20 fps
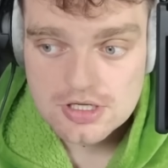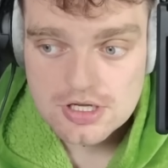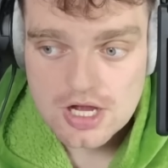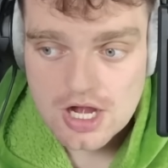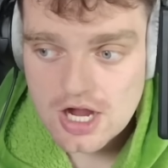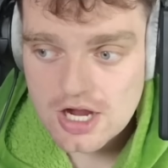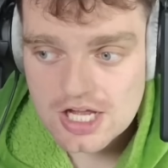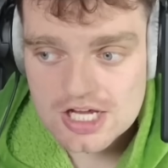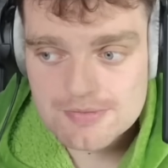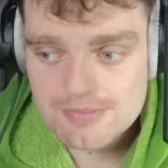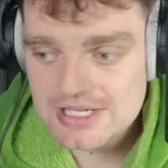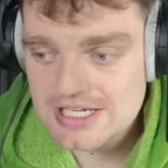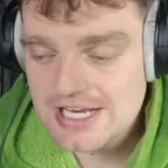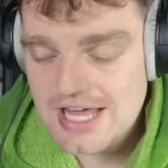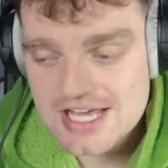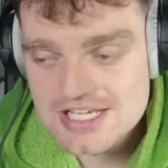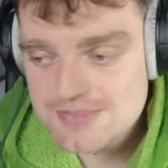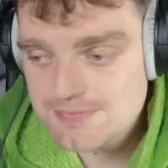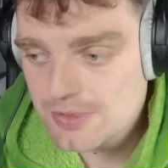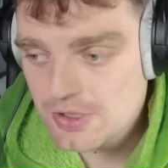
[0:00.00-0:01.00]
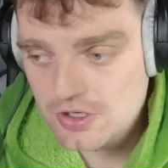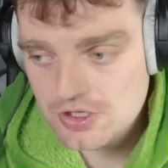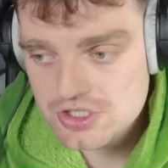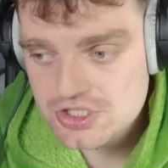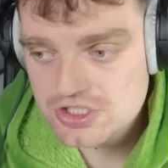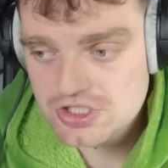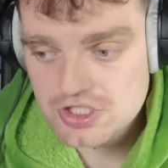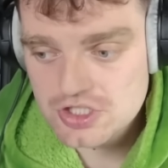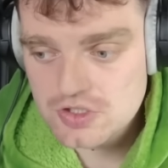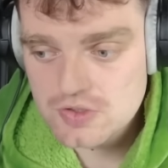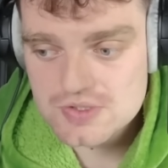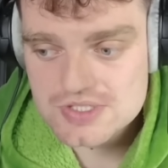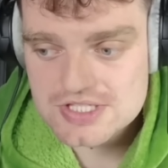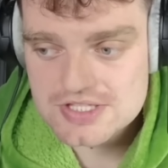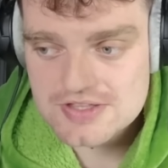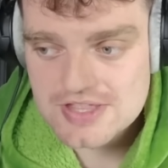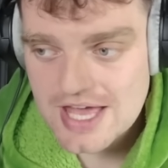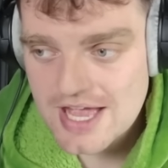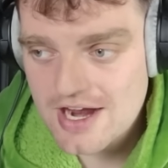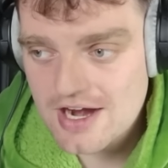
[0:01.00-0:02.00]
to use
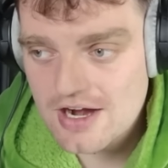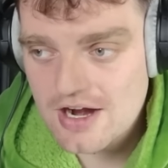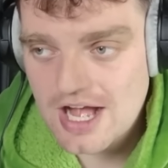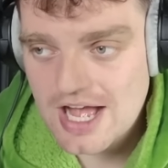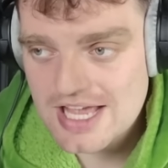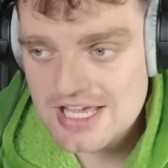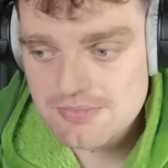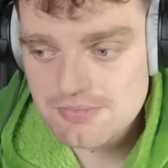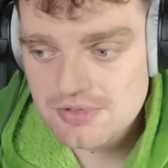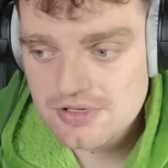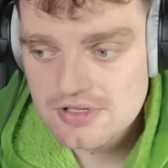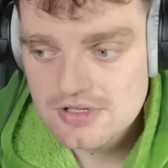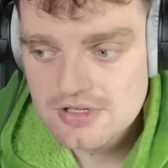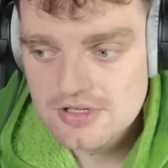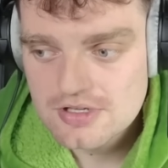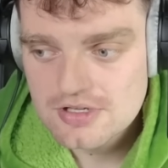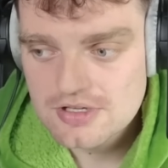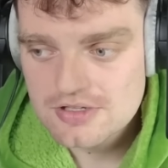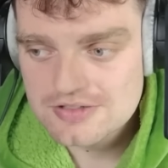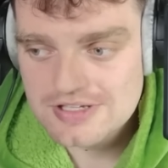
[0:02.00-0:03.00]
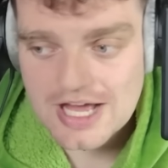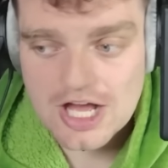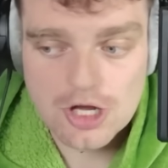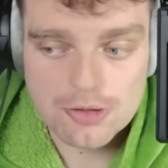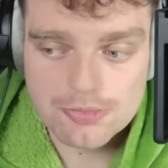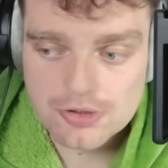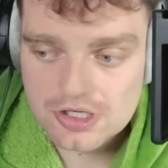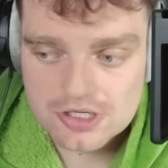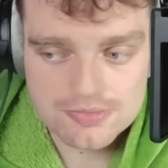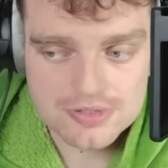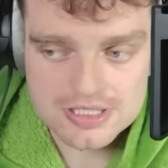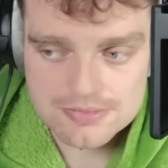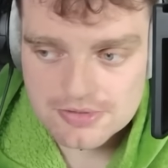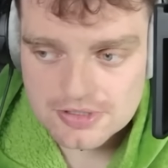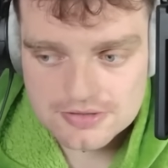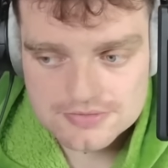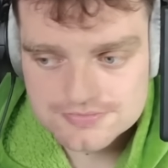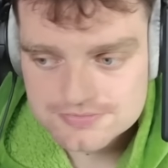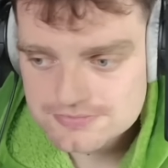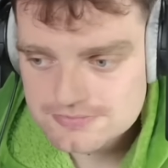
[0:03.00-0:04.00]
their hype to help other
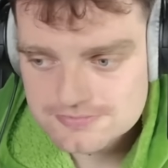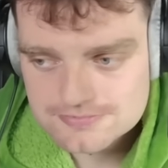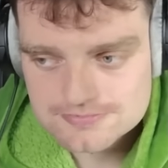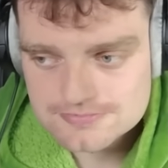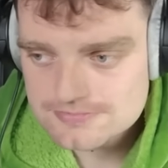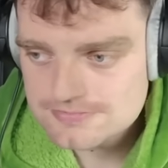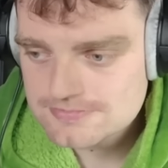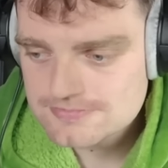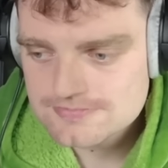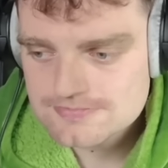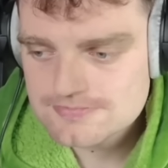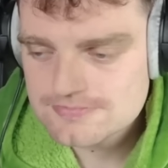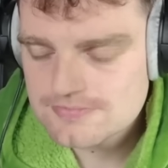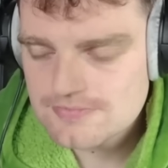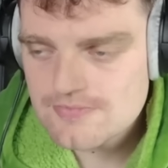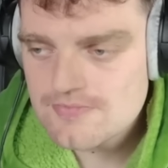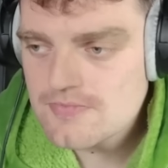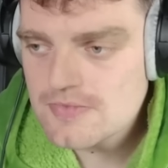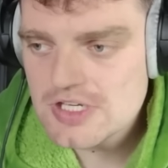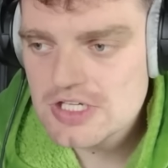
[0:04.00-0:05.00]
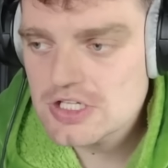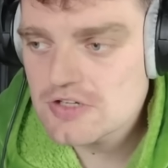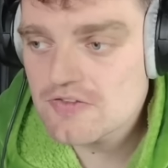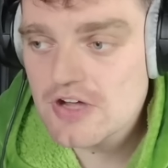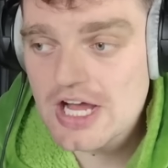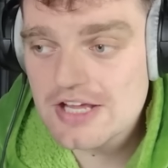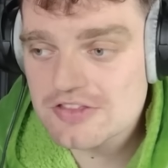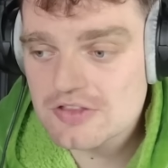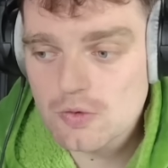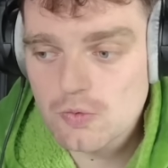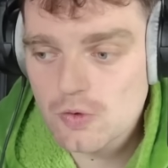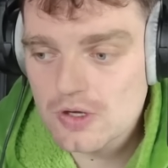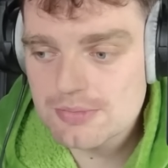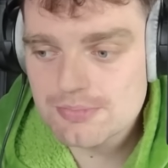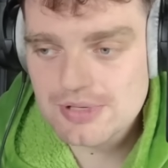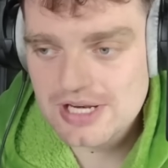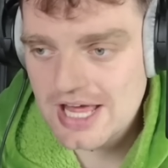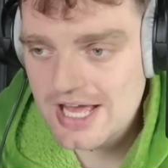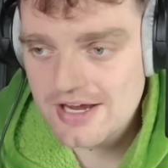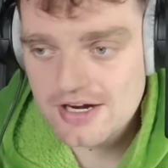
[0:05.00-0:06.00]
people. You've got the one
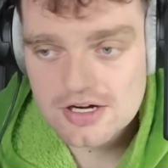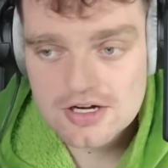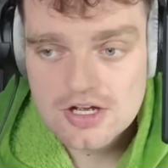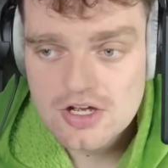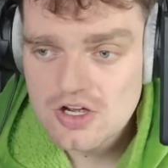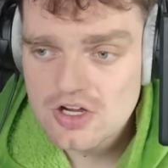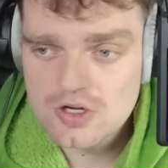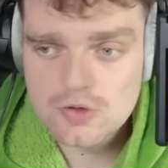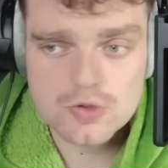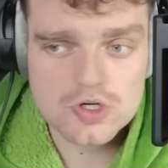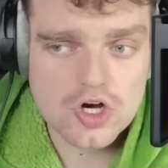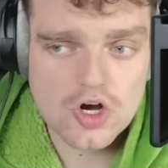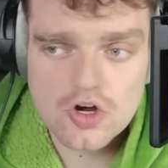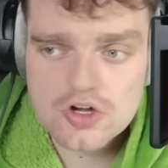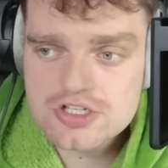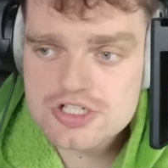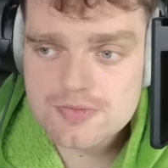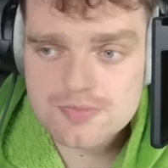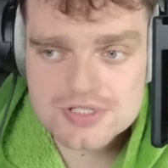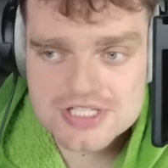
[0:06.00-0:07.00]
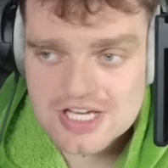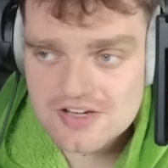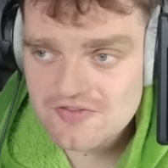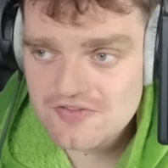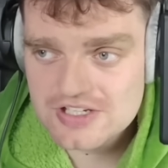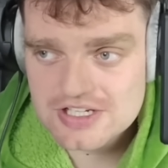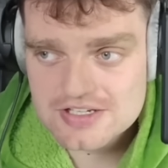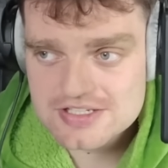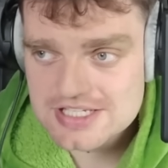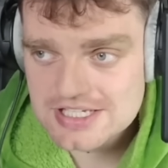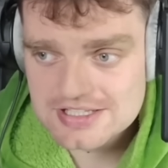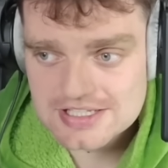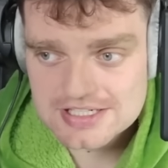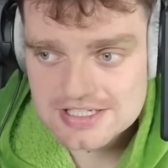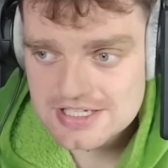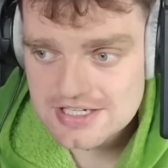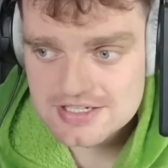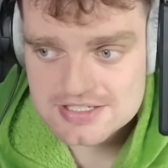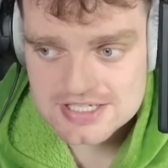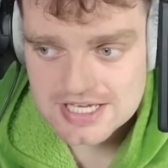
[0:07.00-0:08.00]
player who 100% feels like the
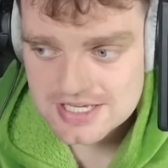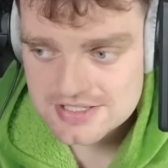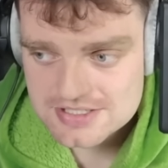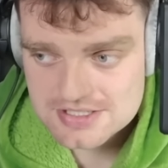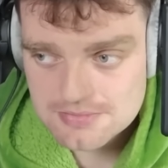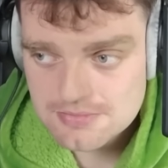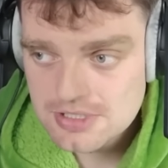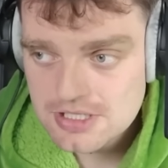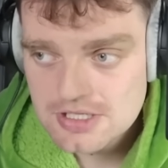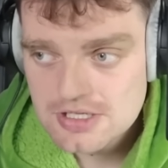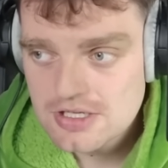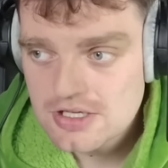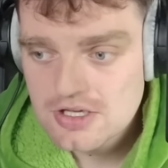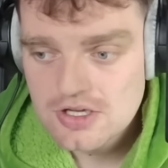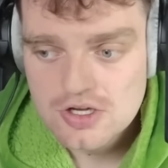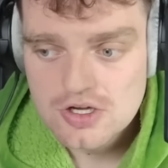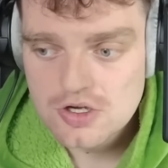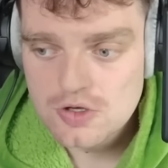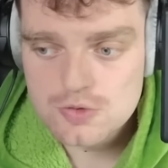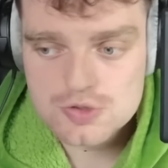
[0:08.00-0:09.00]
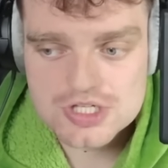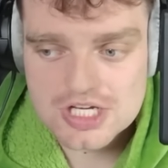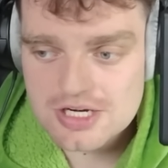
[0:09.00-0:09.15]
league is against them, who